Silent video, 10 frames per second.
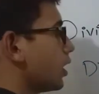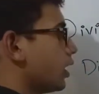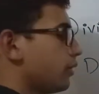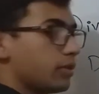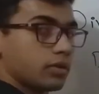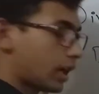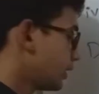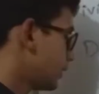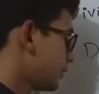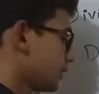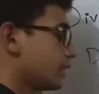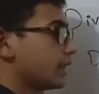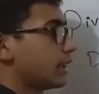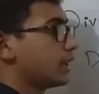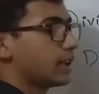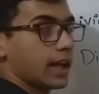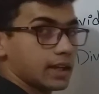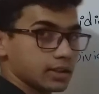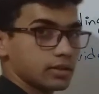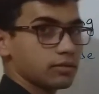If you write this in
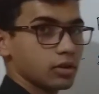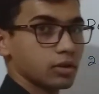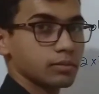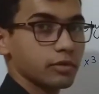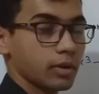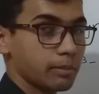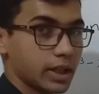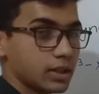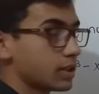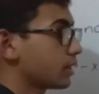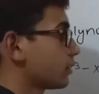another form for better